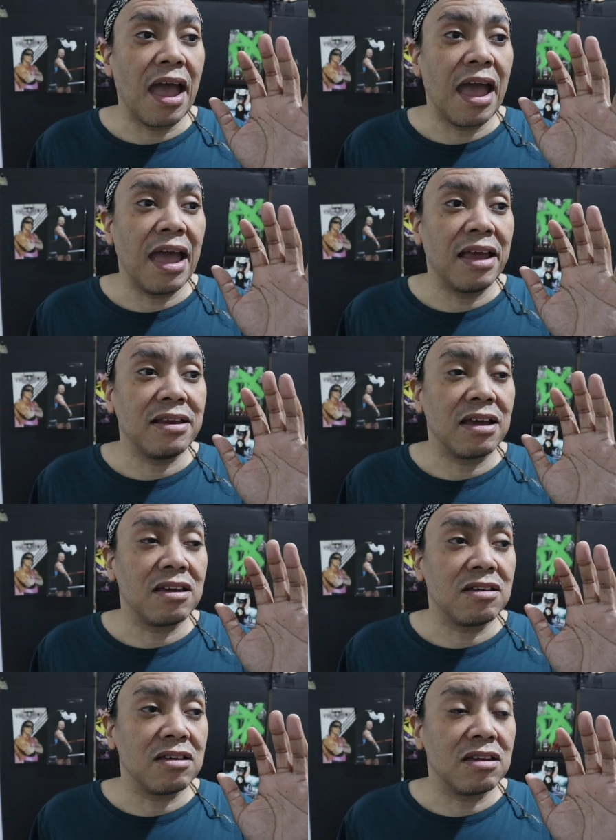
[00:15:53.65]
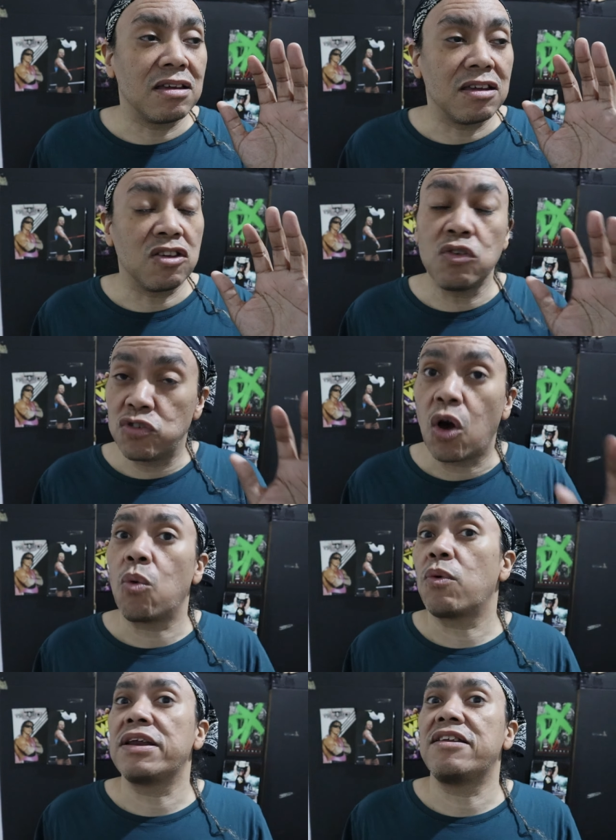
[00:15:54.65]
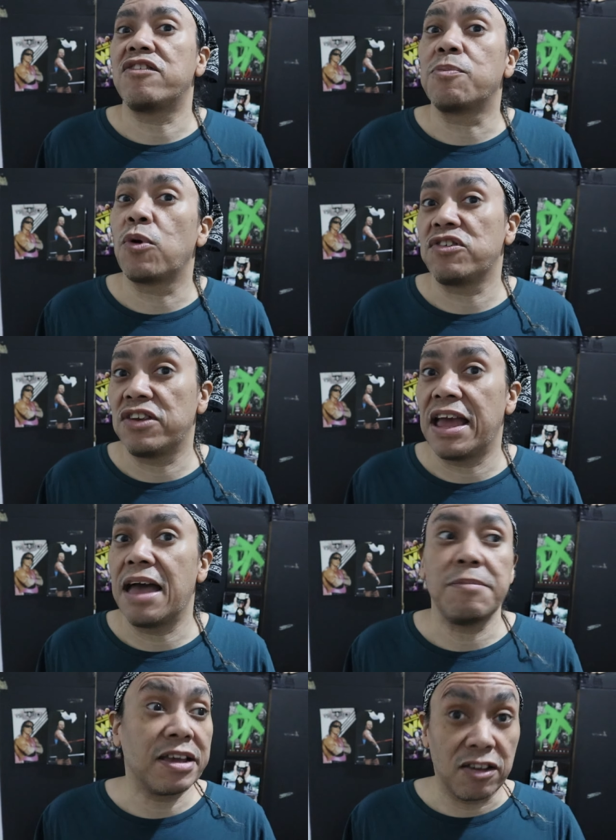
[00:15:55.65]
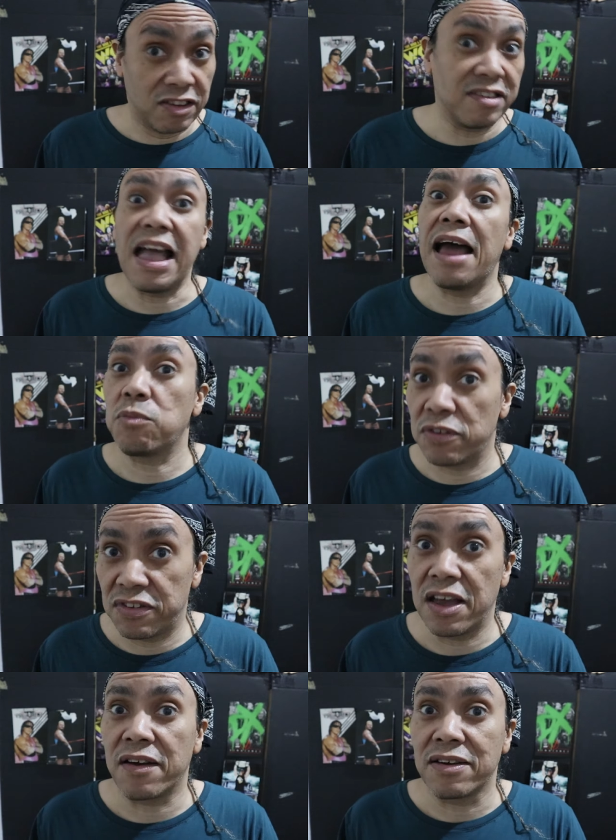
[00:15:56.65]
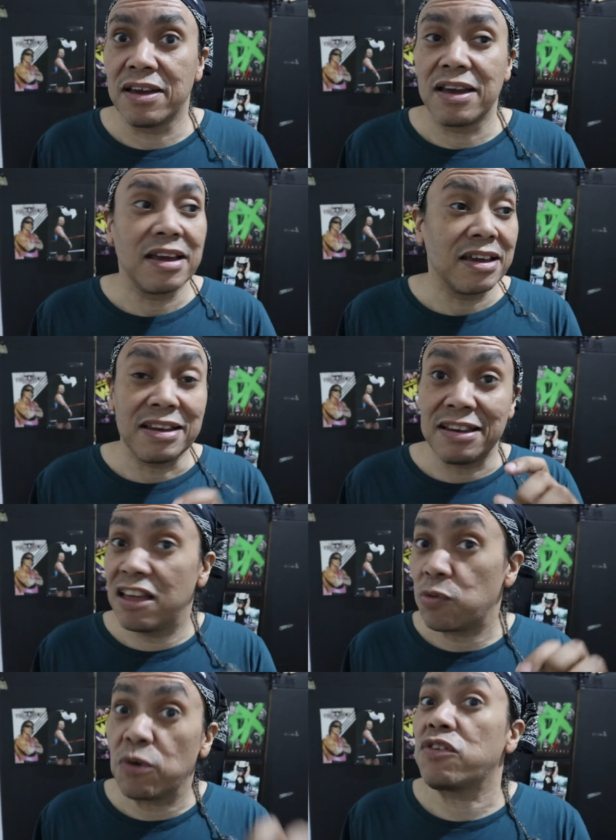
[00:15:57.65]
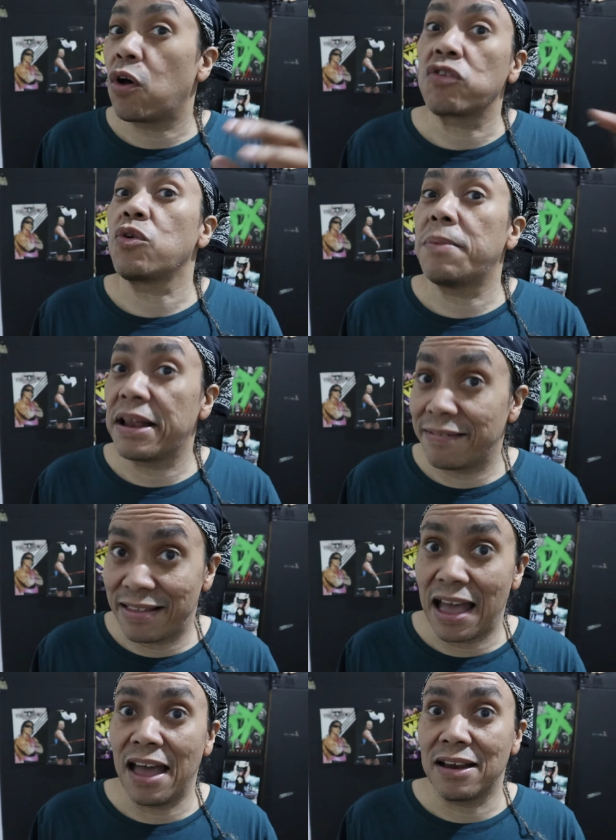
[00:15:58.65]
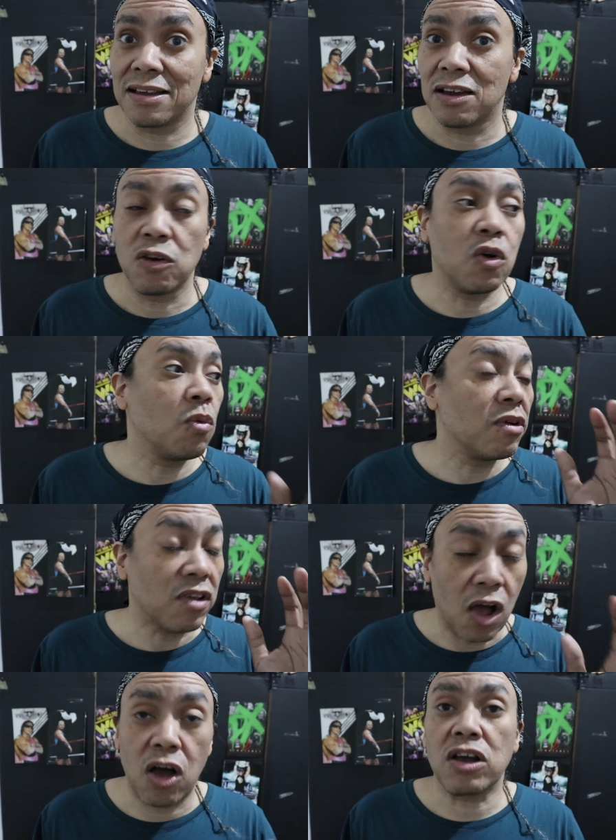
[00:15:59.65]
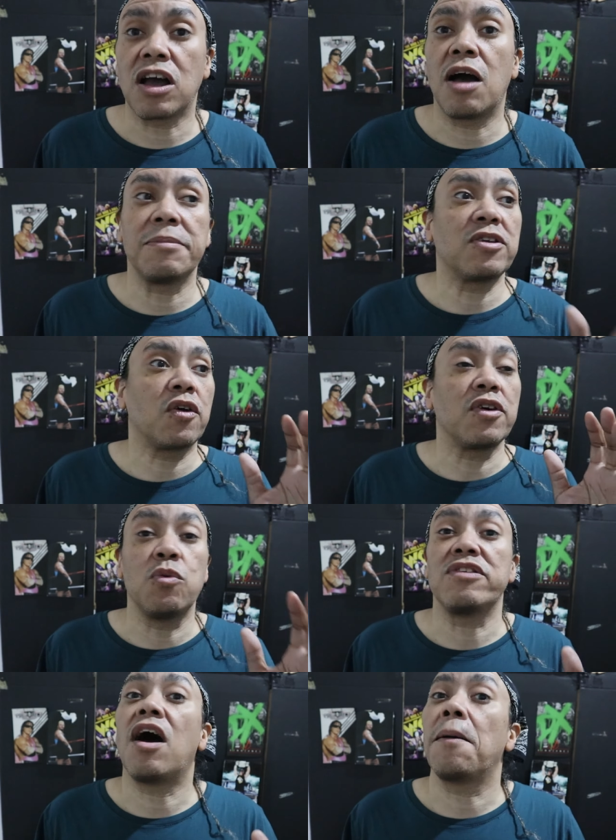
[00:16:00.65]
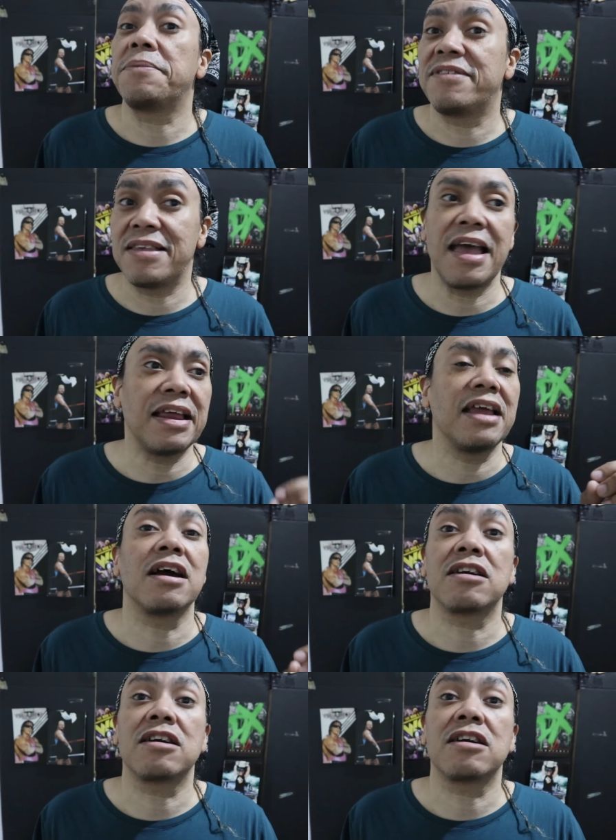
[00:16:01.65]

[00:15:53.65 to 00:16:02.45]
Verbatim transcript: And you don't want to disappoint your dad because his dad was there. This was also about his dad, who was on commentary, who was upset and